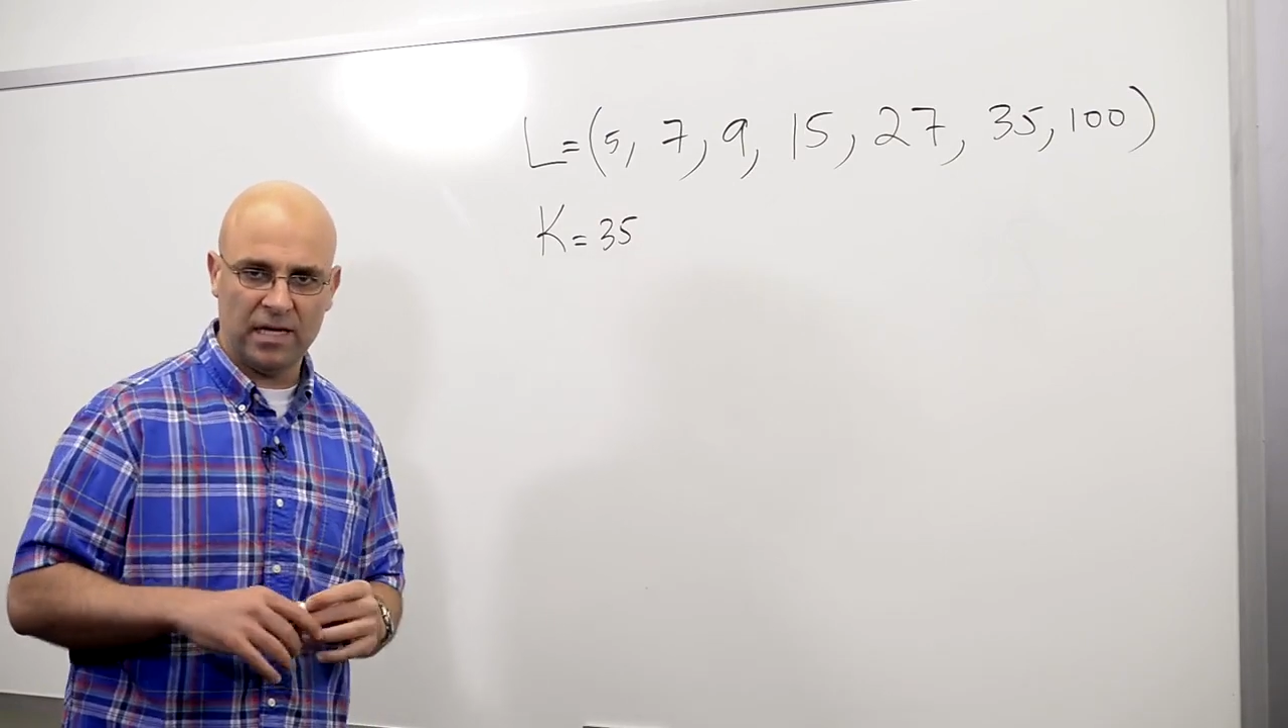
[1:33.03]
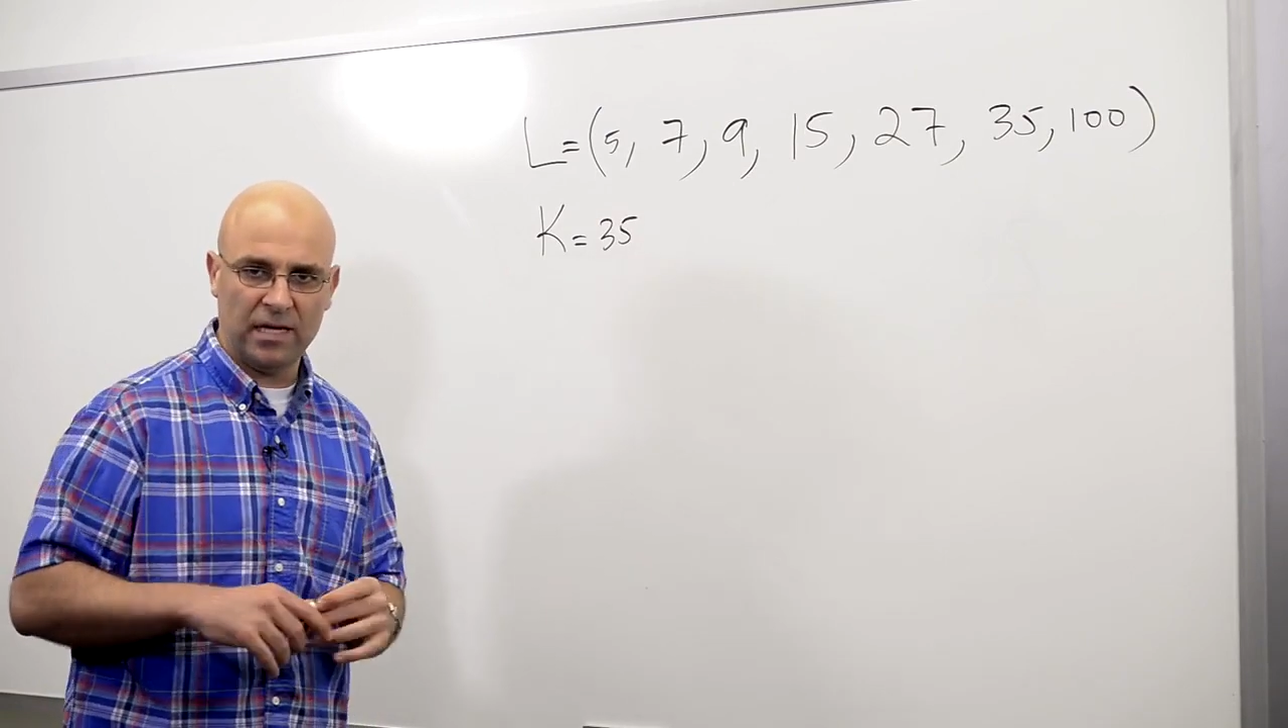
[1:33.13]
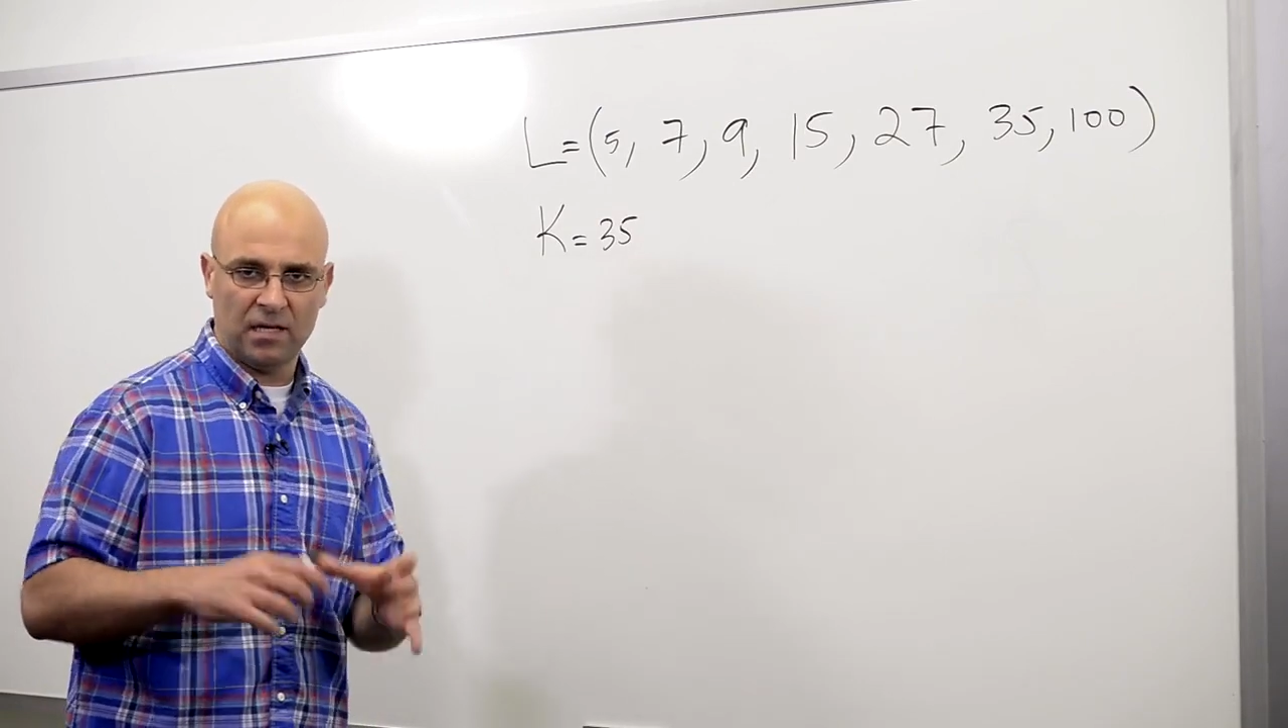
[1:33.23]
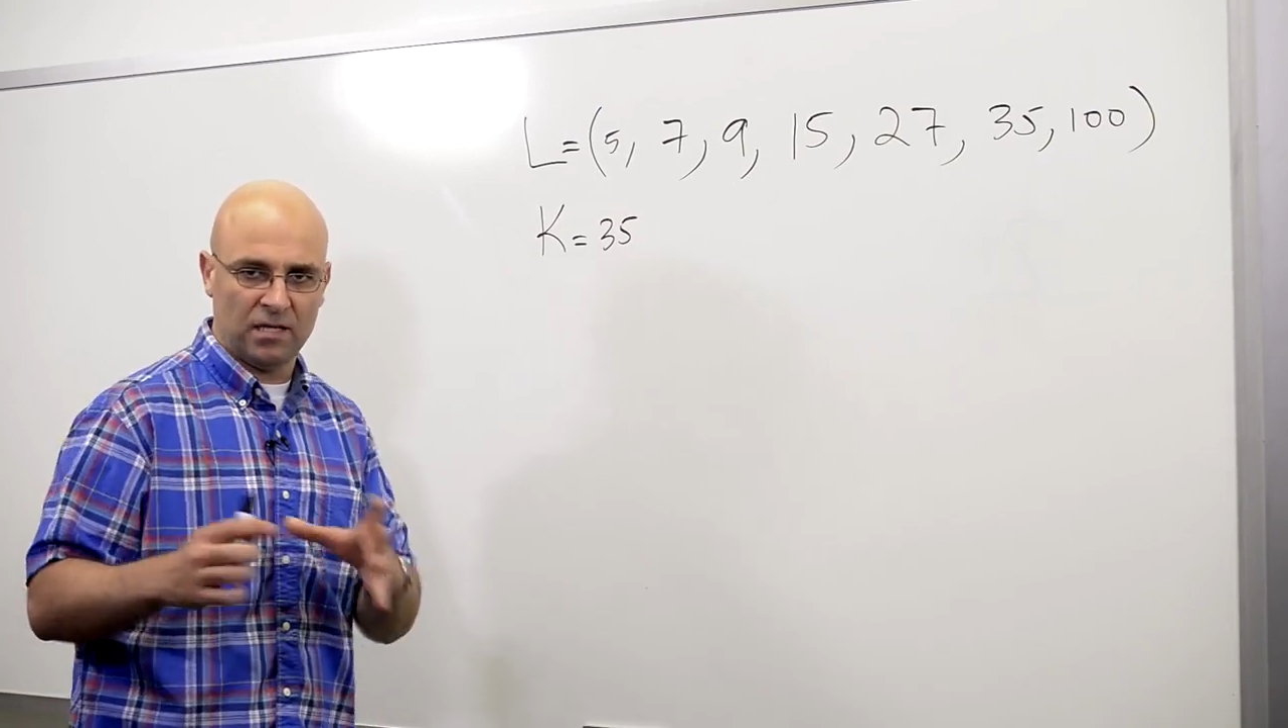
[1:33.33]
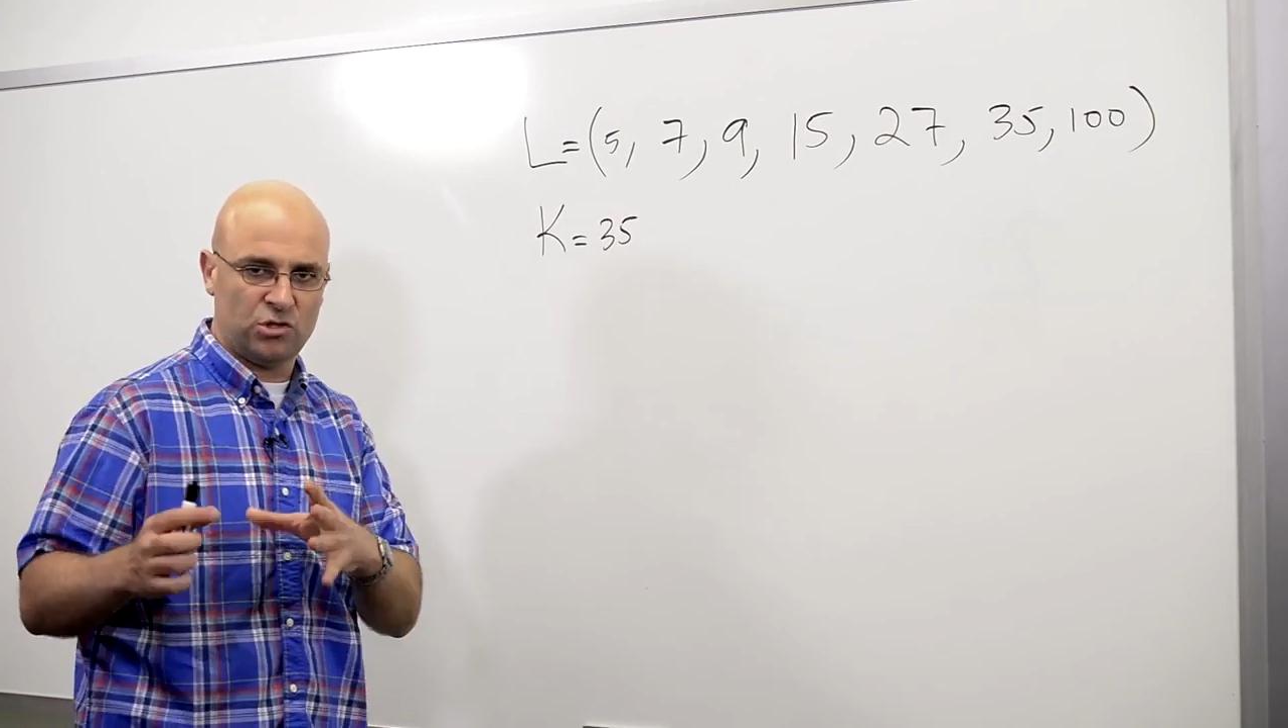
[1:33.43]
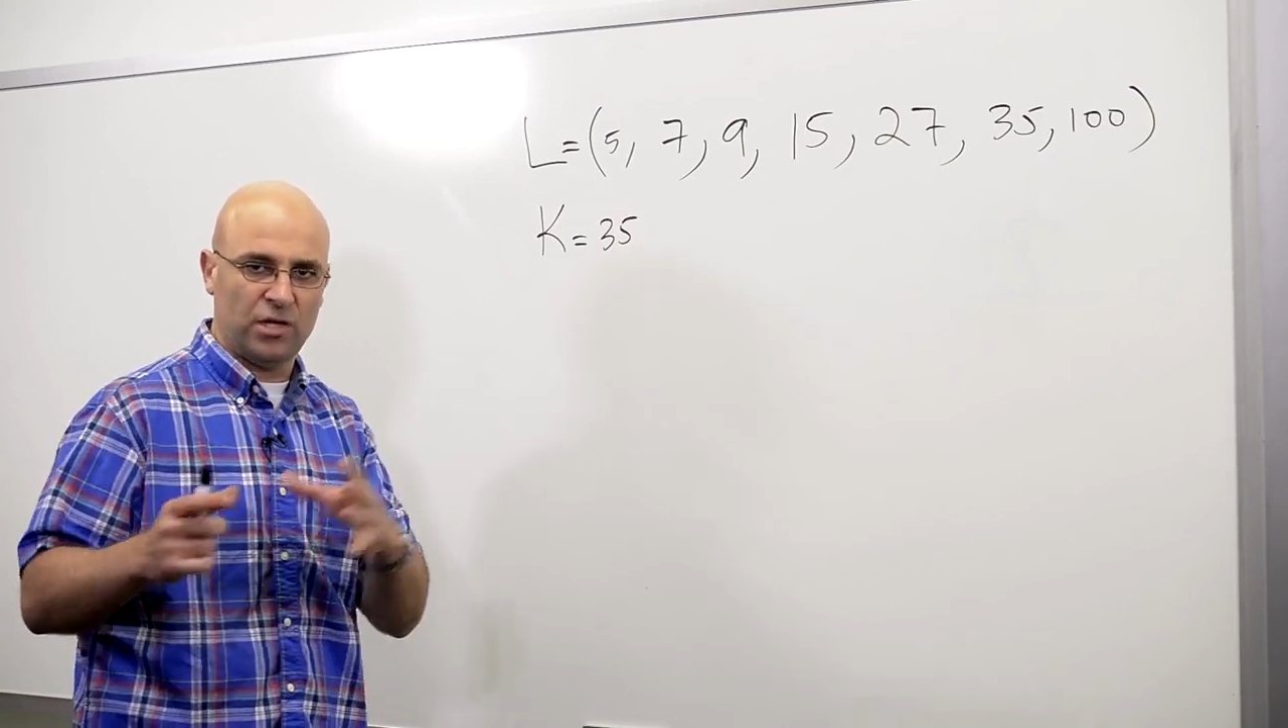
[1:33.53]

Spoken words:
English